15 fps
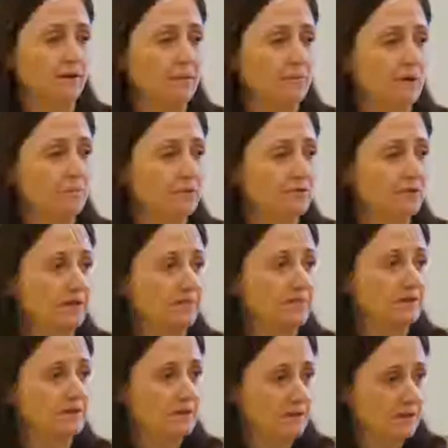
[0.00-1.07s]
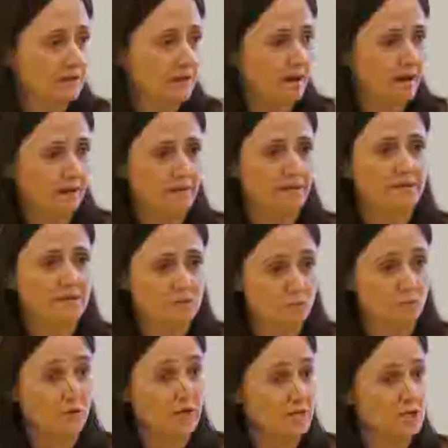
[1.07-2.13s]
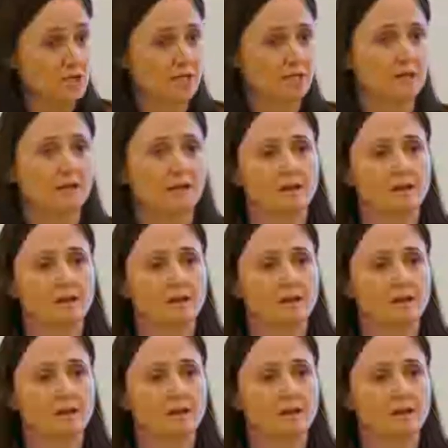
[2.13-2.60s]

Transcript: I represent this region.